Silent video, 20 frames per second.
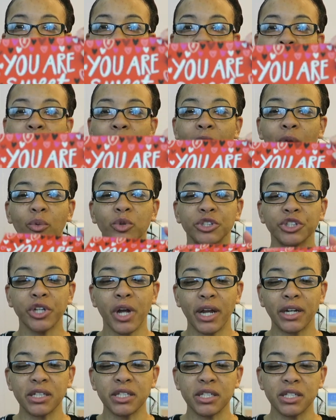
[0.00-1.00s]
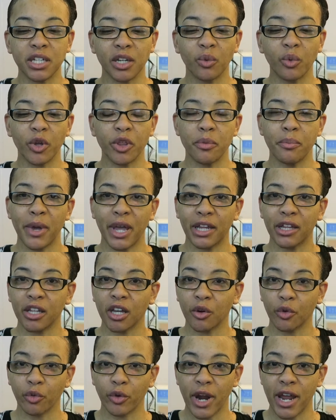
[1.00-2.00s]
but I was trying to stick with
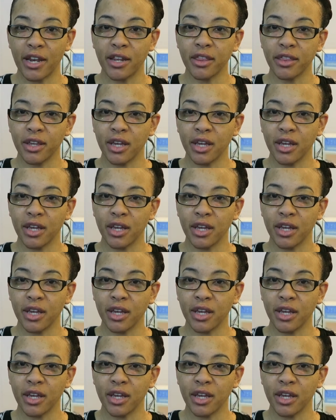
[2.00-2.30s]
mainly a red